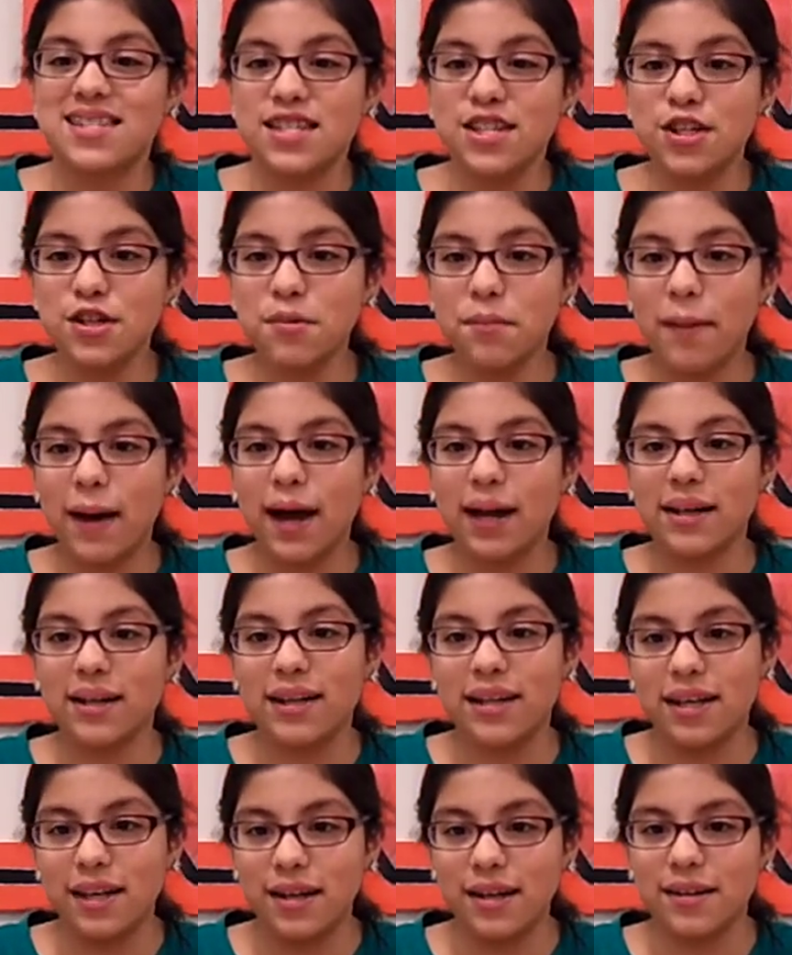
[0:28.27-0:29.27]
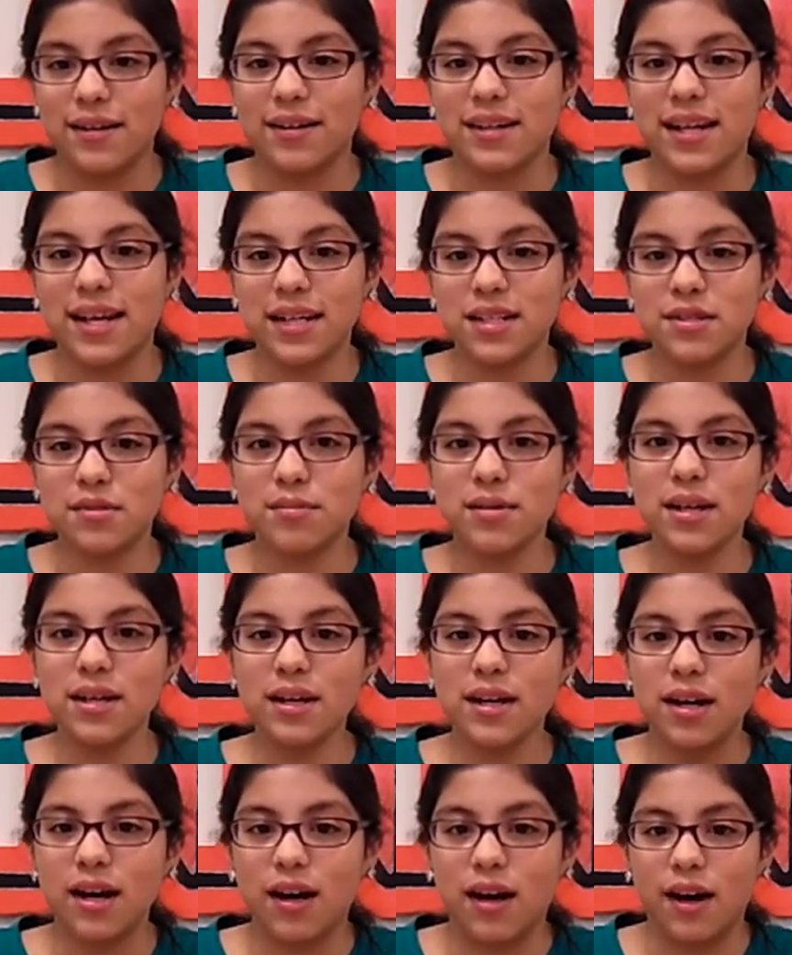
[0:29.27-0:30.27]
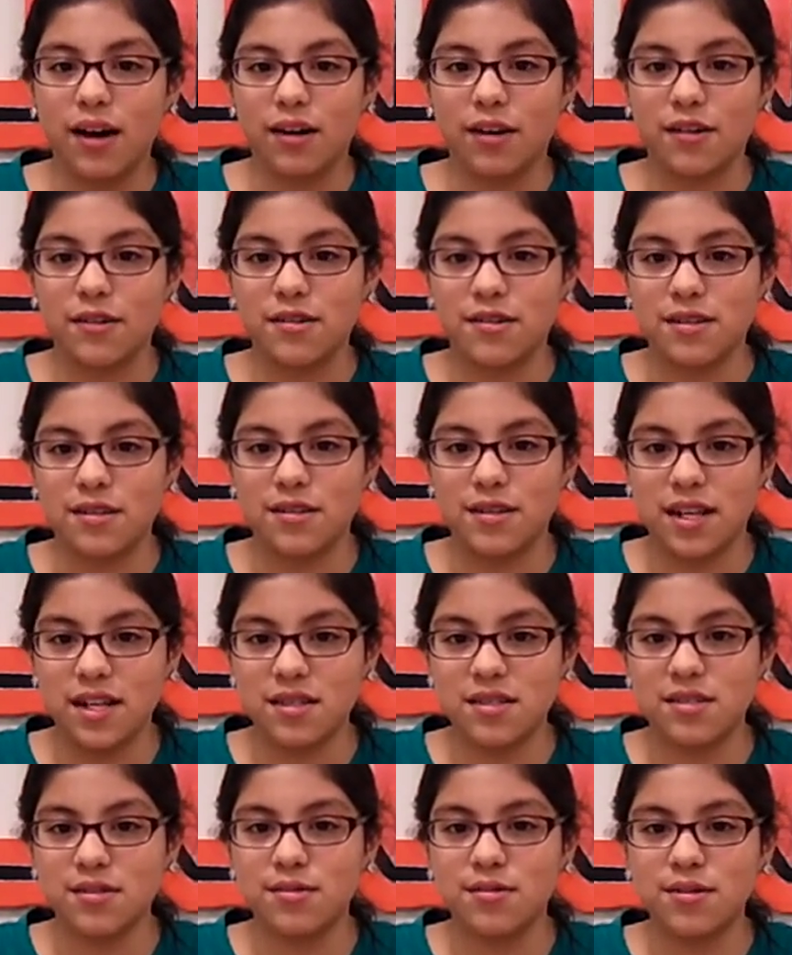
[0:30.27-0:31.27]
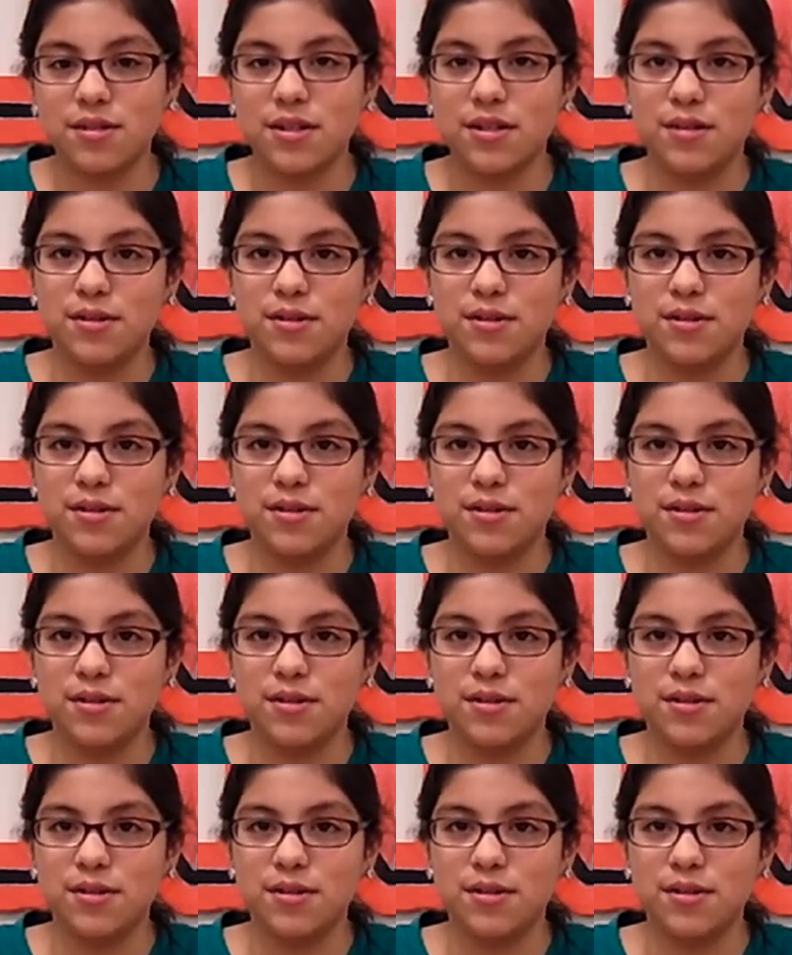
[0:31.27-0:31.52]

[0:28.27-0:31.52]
See you back here next week on your Tartesso